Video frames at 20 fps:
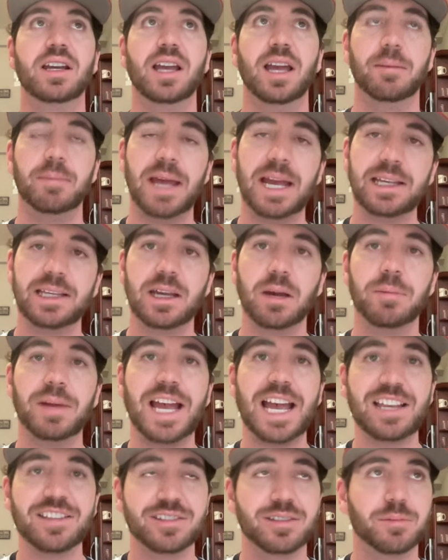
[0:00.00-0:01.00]
And Matt Gelb
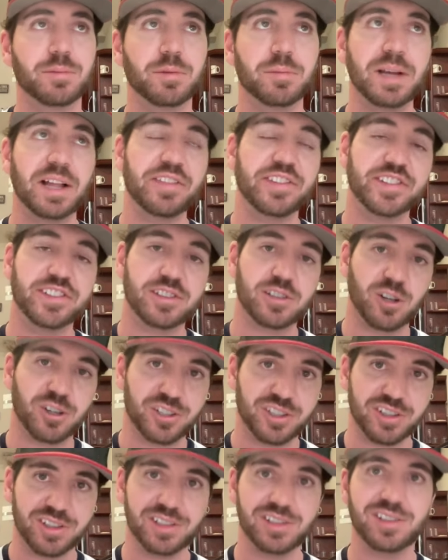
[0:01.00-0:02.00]
asked him about the
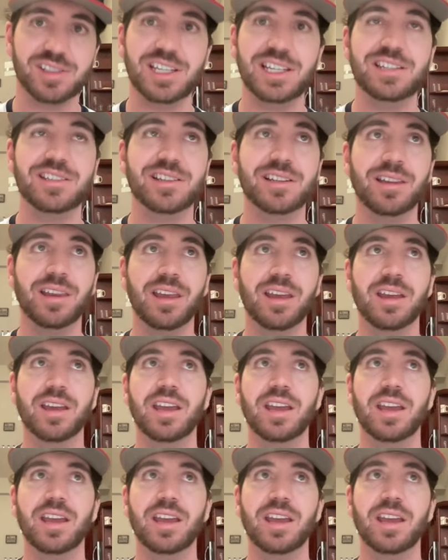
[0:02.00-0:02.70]
start to the season